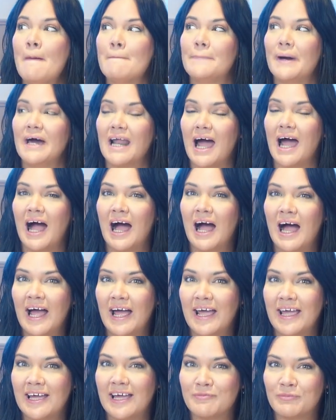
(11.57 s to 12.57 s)
but
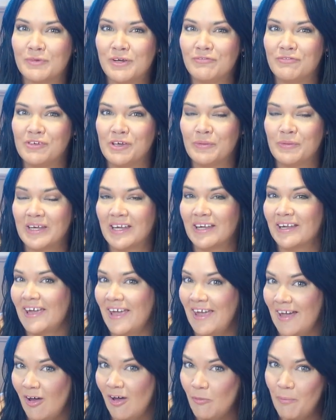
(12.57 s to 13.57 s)
I am reviewing
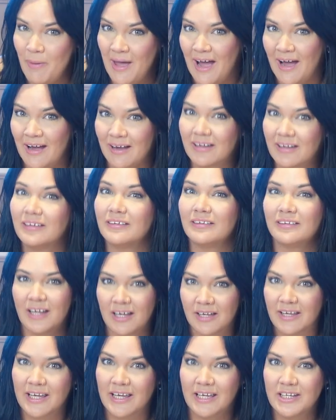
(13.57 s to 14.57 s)
Calpak
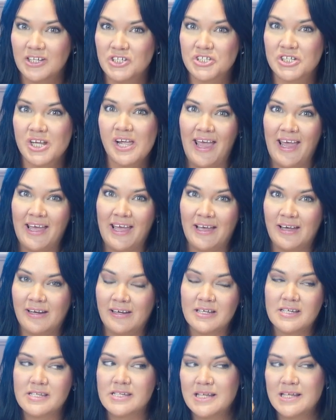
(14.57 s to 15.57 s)
luggage.
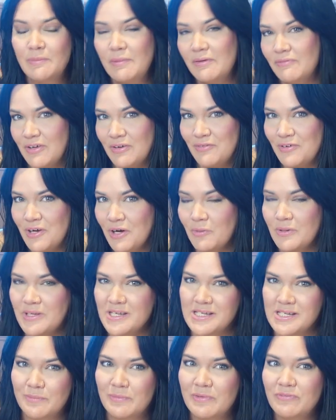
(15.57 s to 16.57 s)
And some of you know and
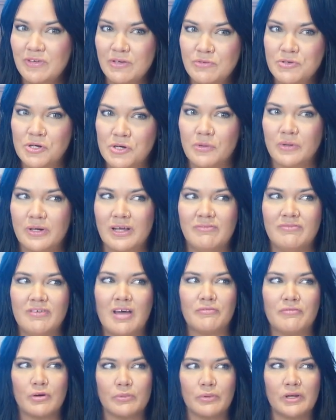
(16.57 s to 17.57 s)
some of you don't. I've
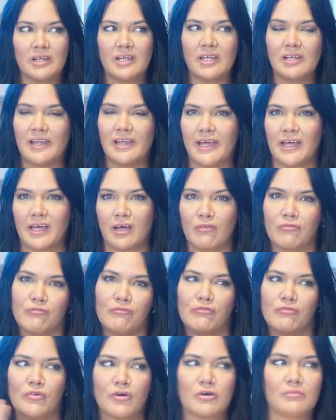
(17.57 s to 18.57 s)
never really like
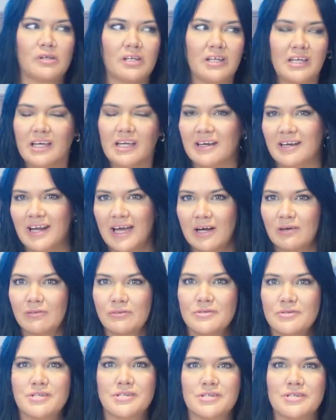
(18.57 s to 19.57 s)
formally
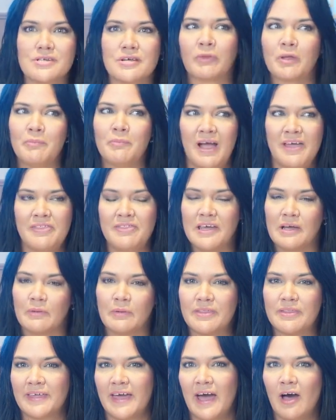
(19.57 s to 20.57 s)
announced my thing
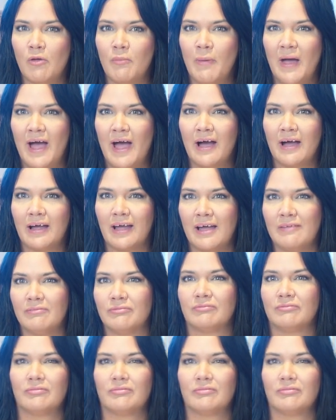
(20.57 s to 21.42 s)
with Calpak. I've,